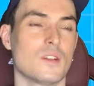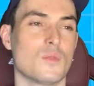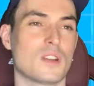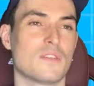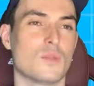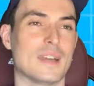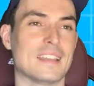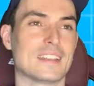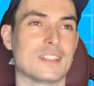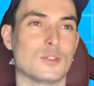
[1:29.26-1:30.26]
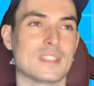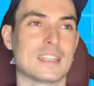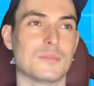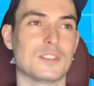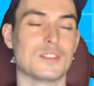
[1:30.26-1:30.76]
one of the ways I do
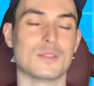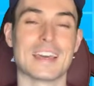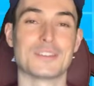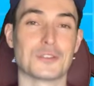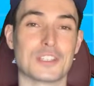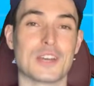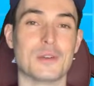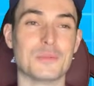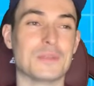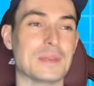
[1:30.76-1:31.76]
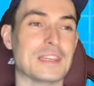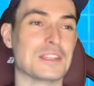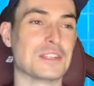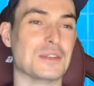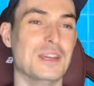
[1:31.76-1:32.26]
attempt to do that is just go in with
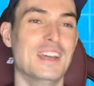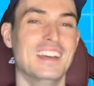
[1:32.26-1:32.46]
Pikachu